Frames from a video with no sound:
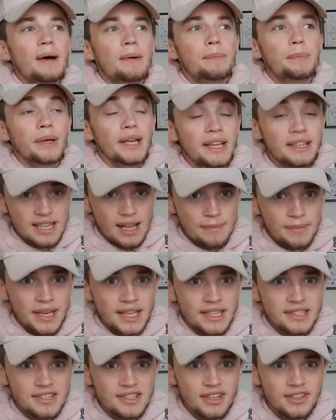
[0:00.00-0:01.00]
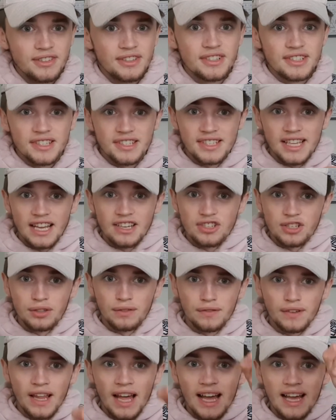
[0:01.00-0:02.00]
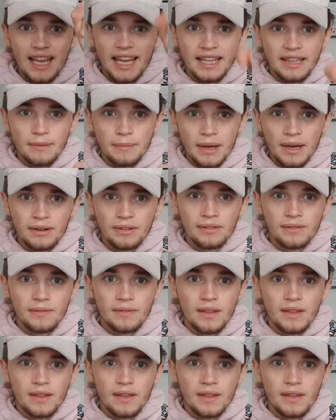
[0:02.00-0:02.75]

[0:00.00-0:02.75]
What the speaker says: But it's coming here soon, so stay tuned for that. Hit the bell.